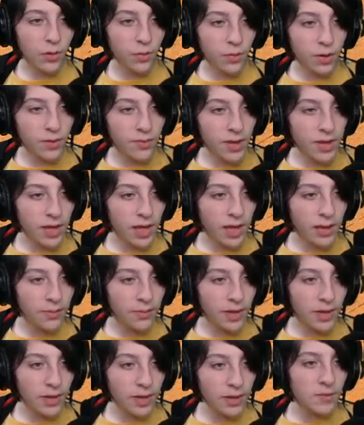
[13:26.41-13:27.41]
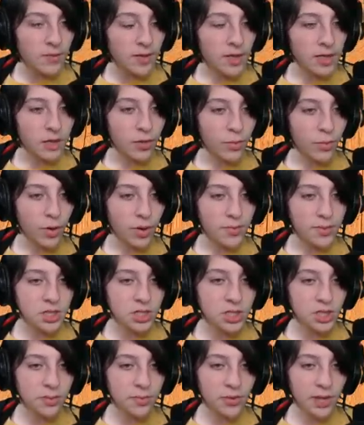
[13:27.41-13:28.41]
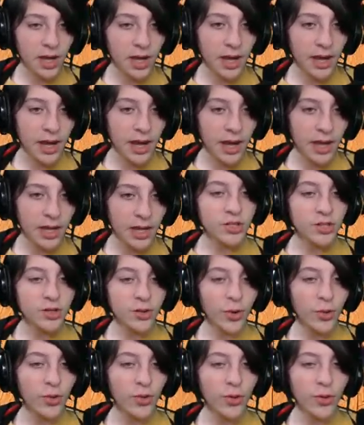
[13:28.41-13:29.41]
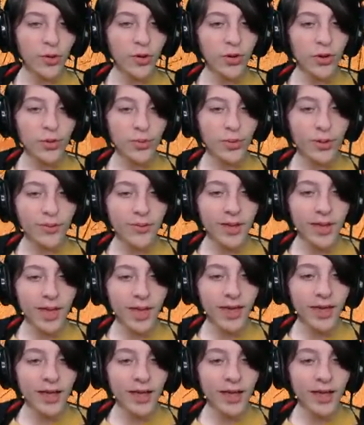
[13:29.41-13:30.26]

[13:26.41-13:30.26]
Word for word: wormy like me? Can the wormy jump that high? No, the wormy can't